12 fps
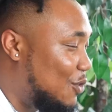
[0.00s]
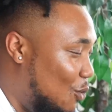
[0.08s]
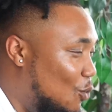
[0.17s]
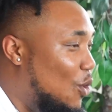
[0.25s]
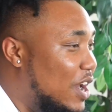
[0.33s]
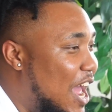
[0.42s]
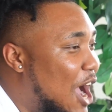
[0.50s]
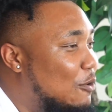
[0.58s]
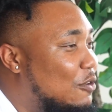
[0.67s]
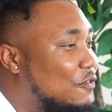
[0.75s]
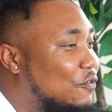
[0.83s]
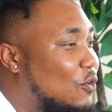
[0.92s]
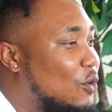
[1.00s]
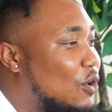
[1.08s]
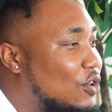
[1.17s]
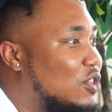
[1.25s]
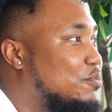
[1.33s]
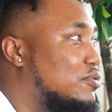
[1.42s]
1 hour
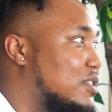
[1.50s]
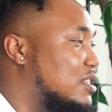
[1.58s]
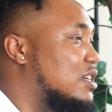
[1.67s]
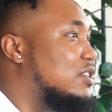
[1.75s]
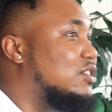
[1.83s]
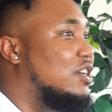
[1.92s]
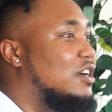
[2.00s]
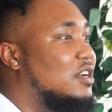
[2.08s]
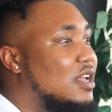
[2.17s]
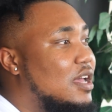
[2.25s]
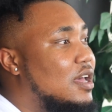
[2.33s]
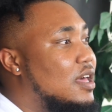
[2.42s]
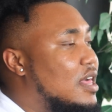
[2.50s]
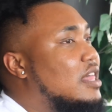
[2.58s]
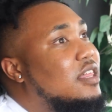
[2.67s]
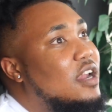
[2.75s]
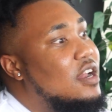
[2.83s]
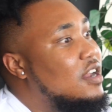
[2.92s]
for the procedure, and
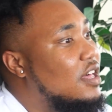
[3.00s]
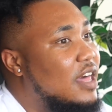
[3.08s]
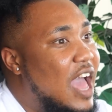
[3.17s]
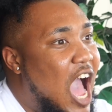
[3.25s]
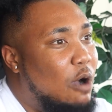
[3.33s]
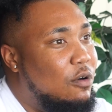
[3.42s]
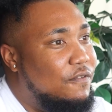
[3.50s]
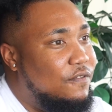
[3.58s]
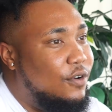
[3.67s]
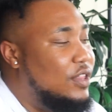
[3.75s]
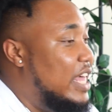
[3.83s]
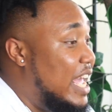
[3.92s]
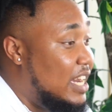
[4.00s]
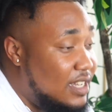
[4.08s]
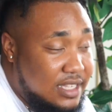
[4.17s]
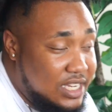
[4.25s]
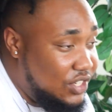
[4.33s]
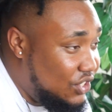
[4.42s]
then another hour for the
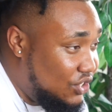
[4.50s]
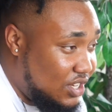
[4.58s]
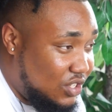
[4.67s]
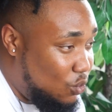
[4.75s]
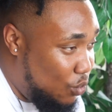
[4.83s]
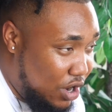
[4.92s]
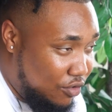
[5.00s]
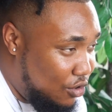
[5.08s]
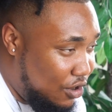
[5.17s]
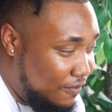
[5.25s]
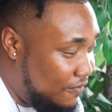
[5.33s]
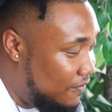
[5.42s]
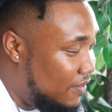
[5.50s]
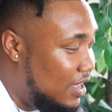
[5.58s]
anesthesia just to wear off.